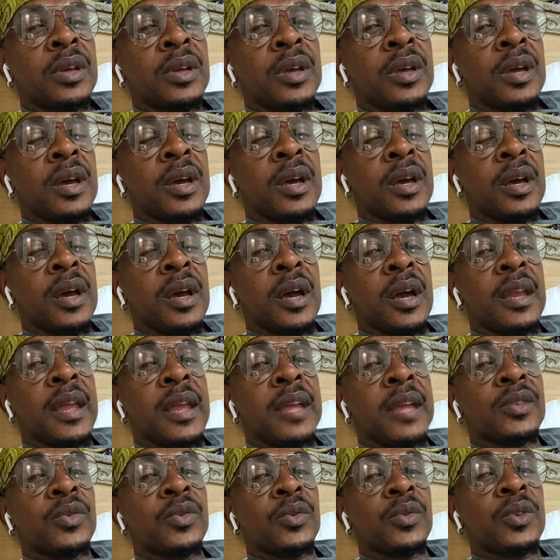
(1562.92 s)
and I
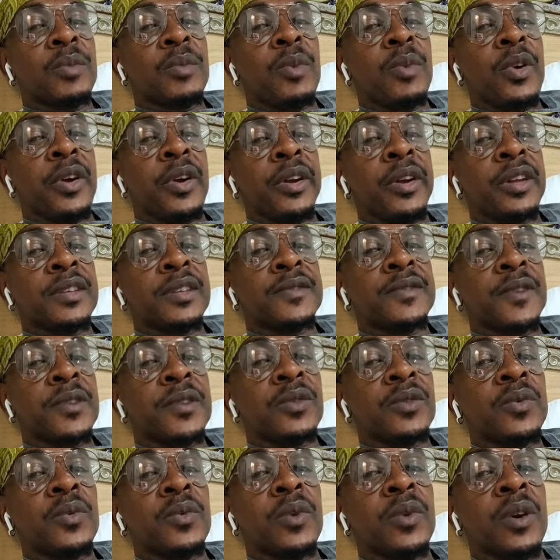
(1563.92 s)
took the mortgage for
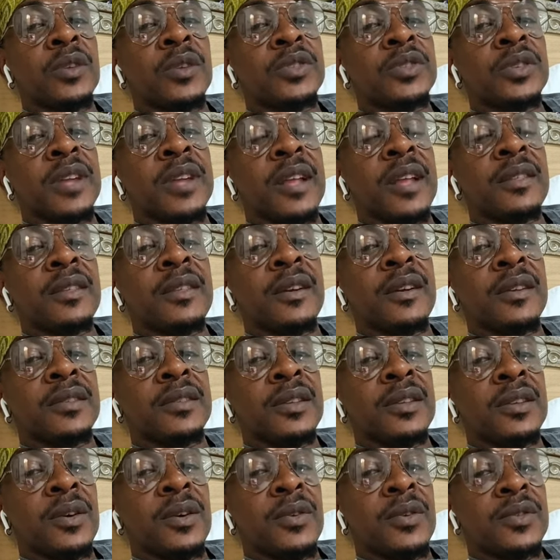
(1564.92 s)

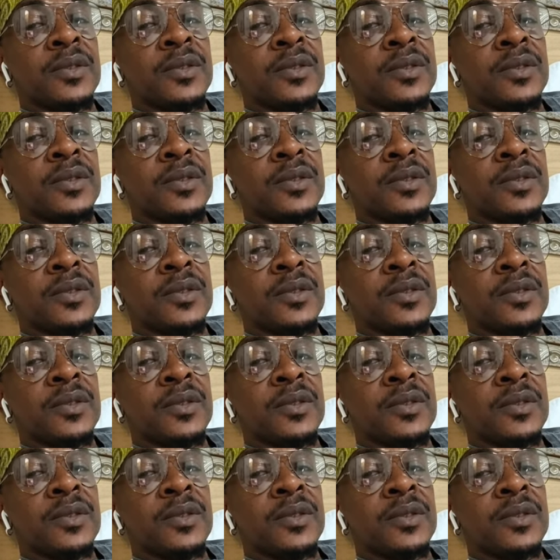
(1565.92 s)
230,000.